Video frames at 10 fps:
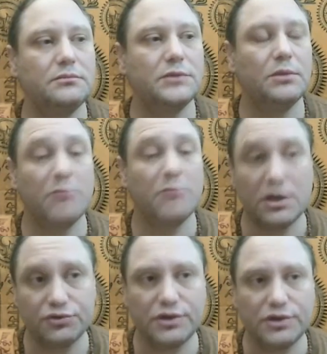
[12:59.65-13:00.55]

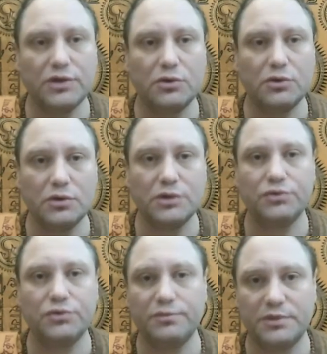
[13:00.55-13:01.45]
Mantra yoga, you
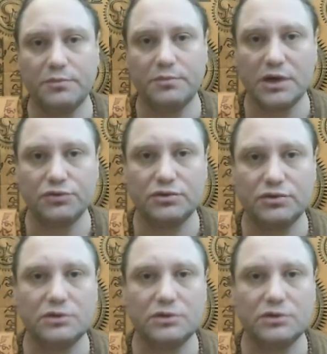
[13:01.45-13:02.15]
repeat mantra.